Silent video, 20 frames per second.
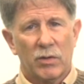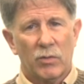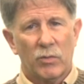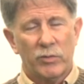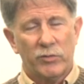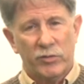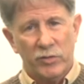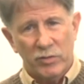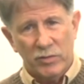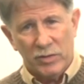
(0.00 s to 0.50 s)

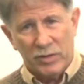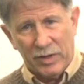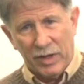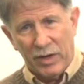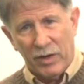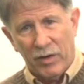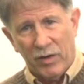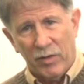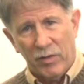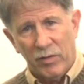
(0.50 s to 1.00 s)
Would you
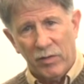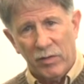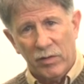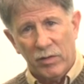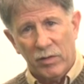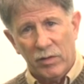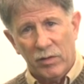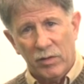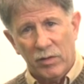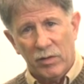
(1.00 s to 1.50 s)
care?
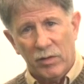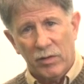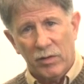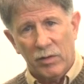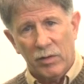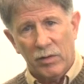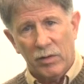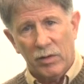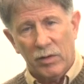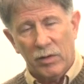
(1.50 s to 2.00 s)

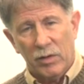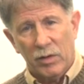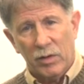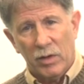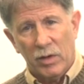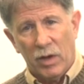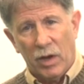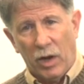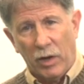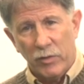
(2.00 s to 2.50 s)

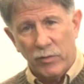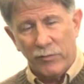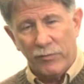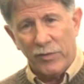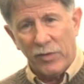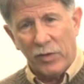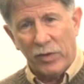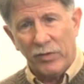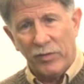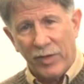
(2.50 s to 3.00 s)
Are you
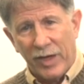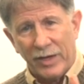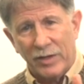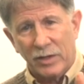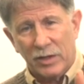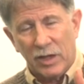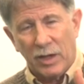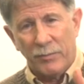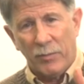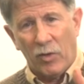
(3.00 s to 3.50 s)
feeling led
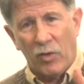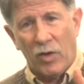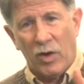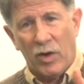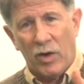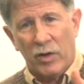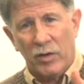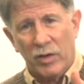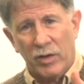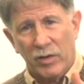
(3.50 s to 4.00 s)
to come
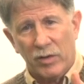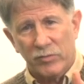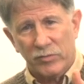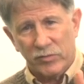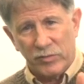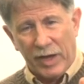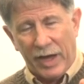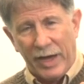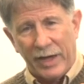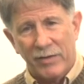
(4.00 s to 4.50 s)

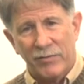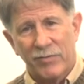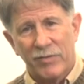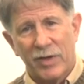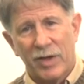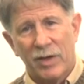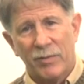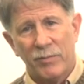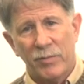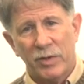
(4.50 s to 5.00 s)
alongside of
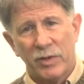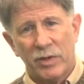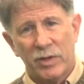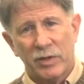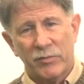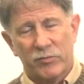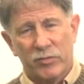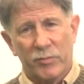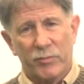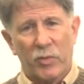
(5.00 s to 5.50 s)
them
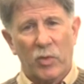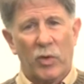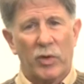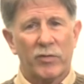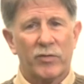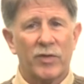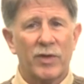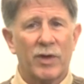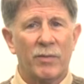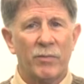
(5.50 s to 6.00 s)
and
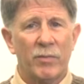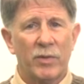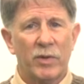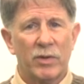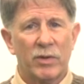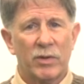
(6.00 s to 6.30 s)
support them?